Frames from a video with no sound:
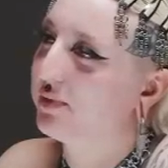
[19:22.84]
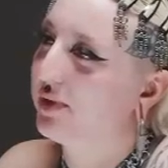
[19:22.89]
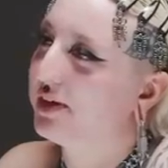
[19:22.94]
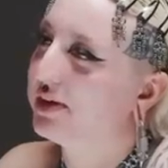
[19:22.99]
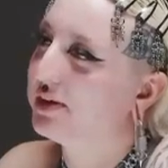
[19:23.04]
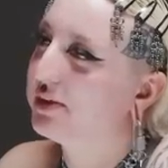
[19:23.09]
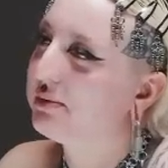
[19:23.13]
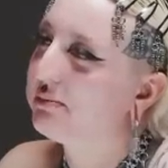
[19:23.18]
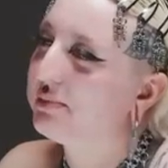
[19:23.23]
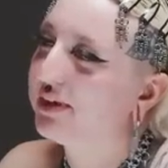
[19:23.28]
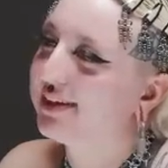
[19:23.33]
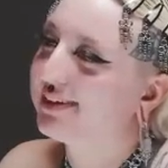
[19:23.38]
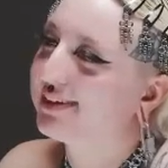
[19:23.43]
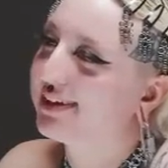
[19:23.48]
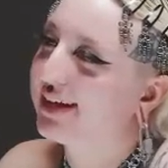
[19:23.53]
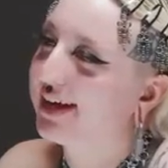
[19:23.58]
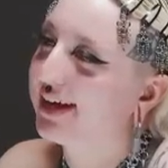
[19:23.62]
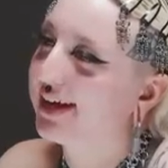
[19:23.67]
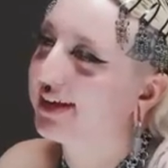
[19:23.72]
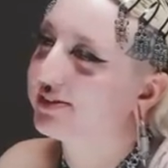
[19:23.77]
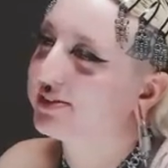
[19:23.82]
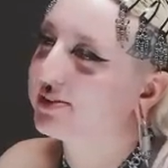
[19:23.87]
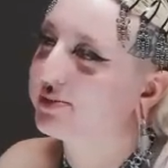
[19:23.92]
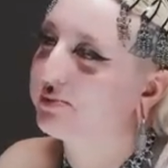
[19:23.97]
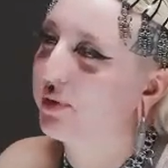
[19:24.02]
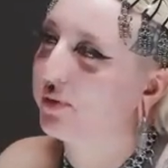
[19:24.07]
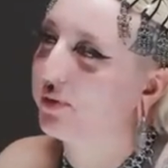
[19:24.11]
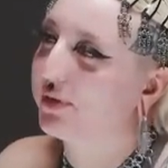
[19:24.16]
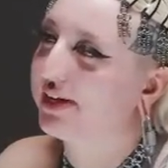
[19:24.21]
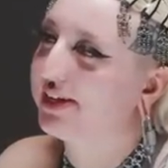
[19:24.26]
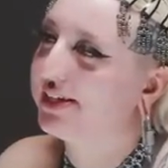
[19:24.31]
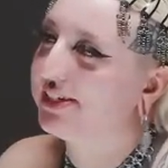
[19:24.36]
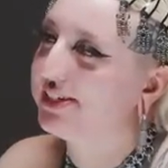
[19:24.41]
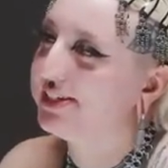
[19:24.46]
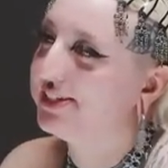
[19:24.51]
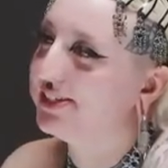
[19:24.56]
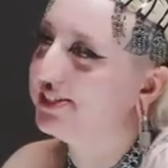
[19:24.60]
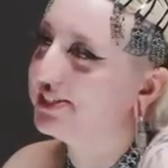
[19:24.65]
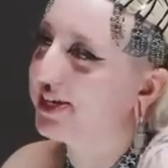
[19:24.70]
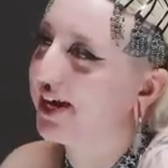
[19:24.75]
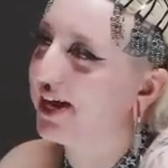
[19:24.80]
wanted to be like a
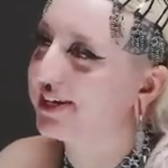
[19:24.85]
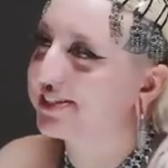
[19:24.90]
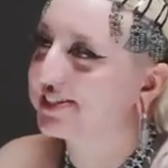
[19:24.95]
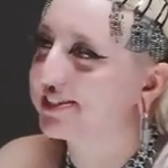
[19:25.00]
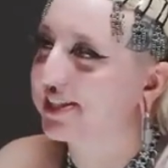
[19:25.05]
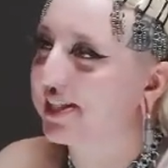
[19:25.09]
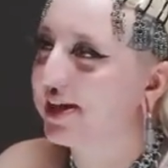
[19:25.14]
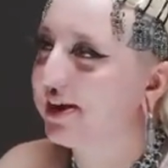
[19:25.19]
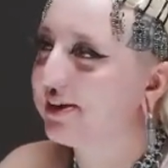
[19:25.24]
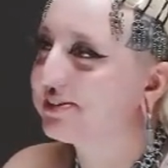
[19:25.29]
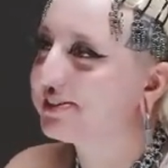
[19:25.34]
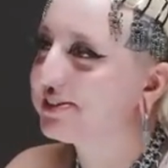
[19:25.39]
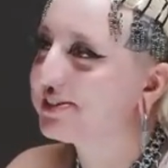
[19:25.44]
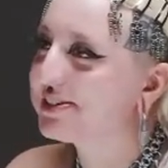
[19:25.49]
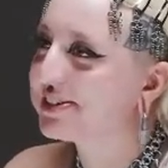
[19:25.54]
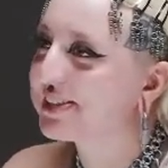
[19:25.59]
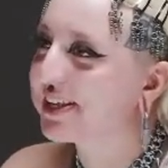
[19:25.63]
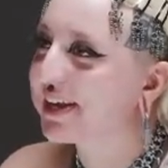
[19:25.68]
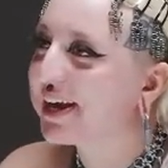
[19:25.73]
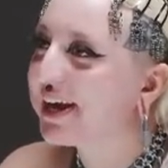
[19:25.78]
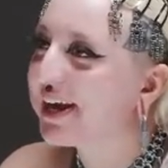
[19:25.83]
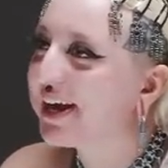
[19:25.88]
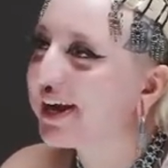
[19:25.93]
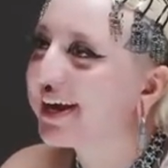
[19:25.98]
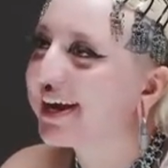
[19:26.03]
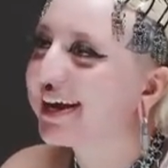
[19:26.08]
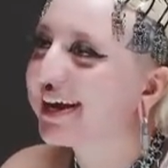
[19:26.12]
smoky jazz lounge singer.